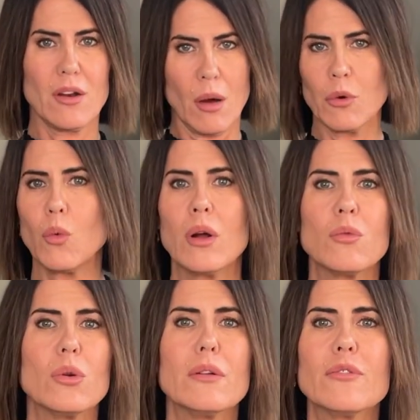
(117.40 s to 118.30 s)
The number one
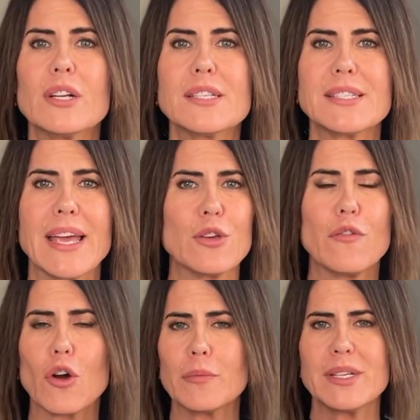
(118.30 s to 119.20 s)
rule of real estate,
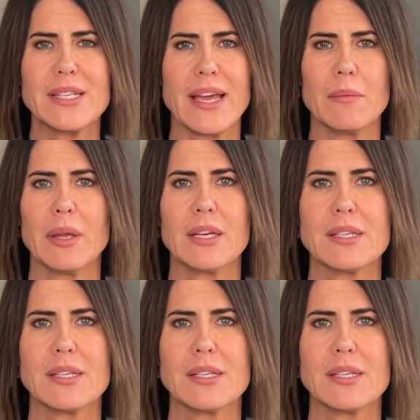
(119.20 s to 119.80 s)
you've heard me say it a million